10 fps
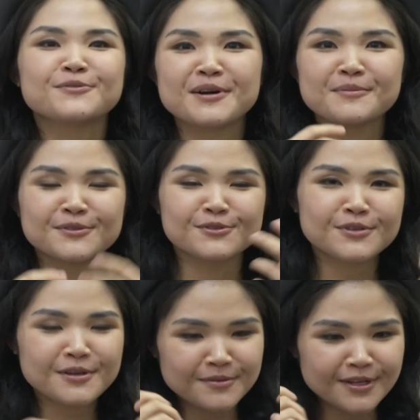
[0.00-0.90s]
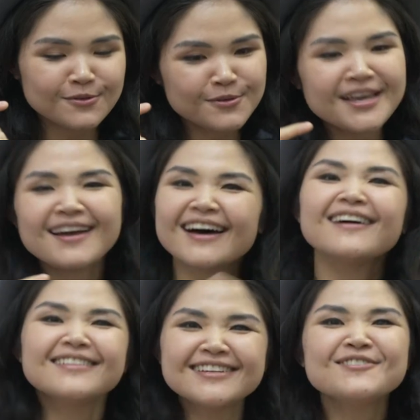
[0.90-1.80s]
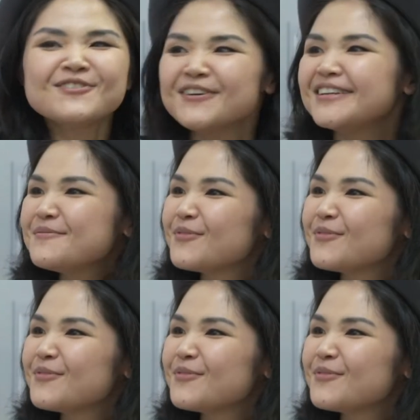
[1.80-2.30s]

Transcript: to come on the show. Then I realized, oh yeah, they didn't call any